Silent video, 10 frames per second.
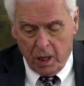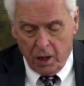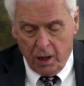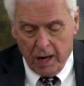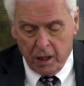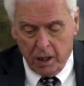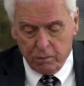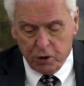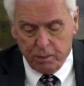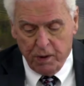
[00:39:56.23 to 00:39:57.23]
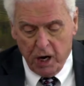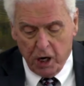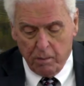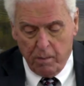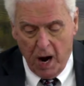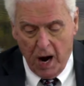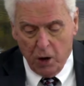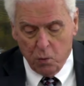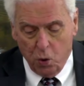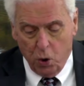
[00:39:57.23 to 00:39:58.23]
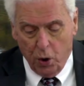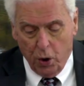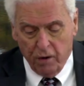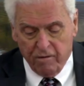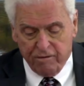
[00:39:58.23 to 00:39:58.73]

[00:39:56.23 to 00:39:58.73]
Let him speak my word